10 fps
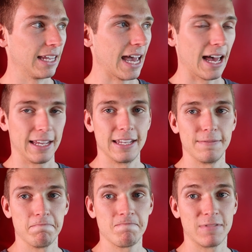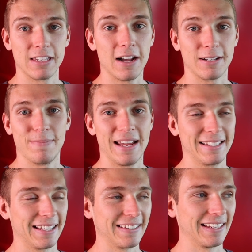yeah, it sucked
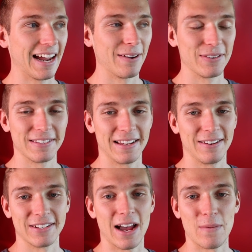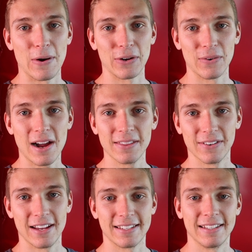basically. I was not wanting to ride the
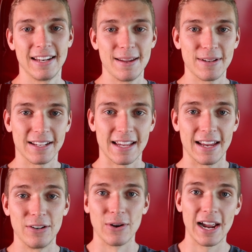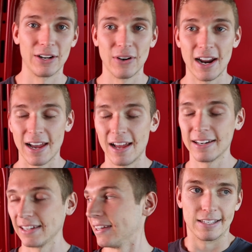rest of the day because I knew I had to ride a Honda.